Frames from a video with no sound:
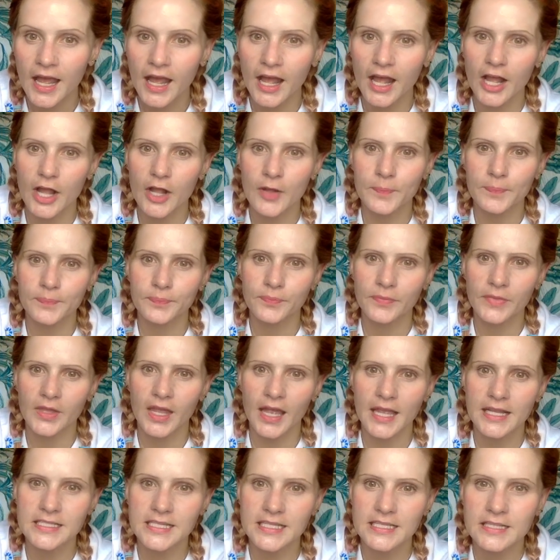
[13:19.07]

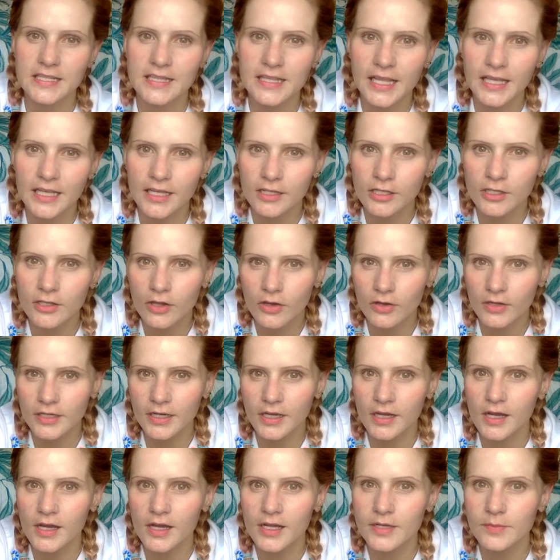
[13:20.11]
I did think long and
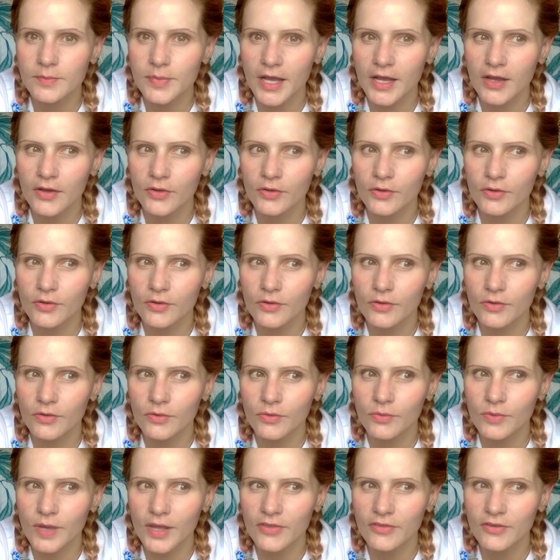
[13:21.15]
hard about
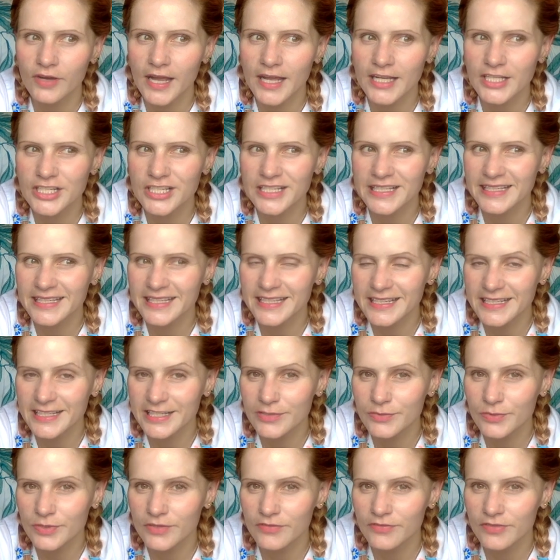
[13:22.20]
whether I actually
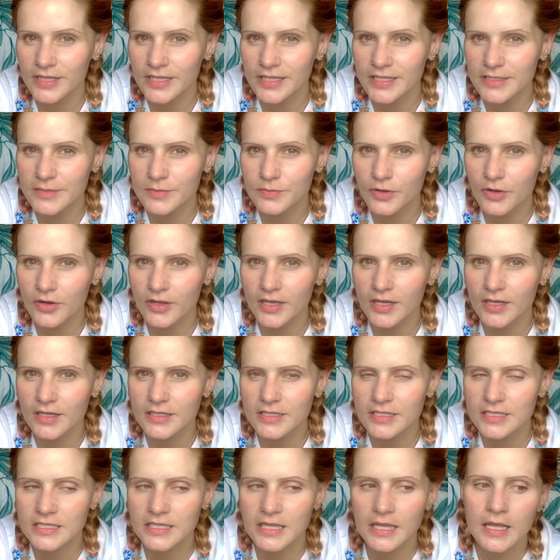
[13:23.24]
needed one of these
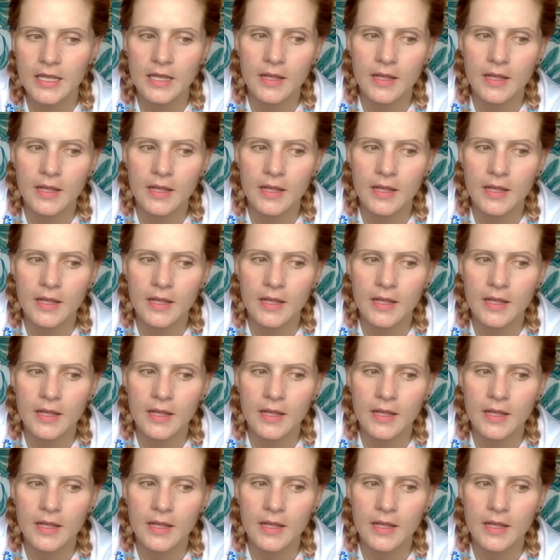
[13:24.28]
products,